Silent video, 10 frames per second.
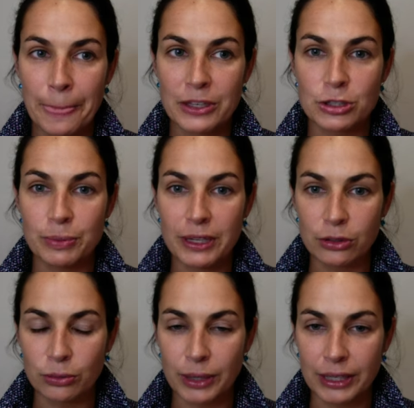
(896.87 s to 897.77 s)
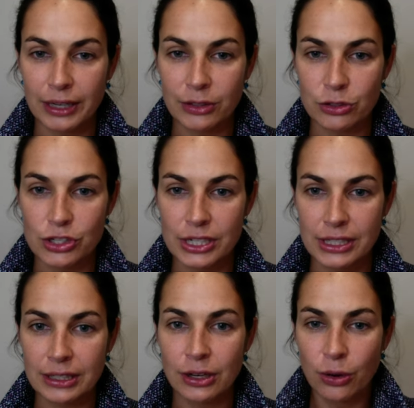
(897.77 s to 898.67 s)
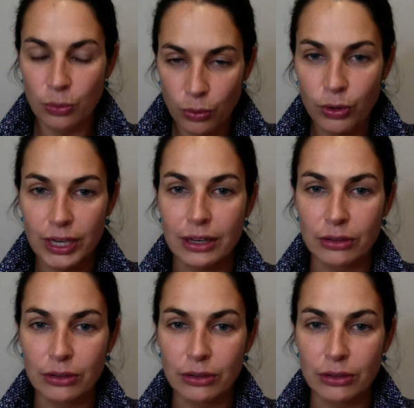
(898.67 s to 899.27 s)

spend all my energy working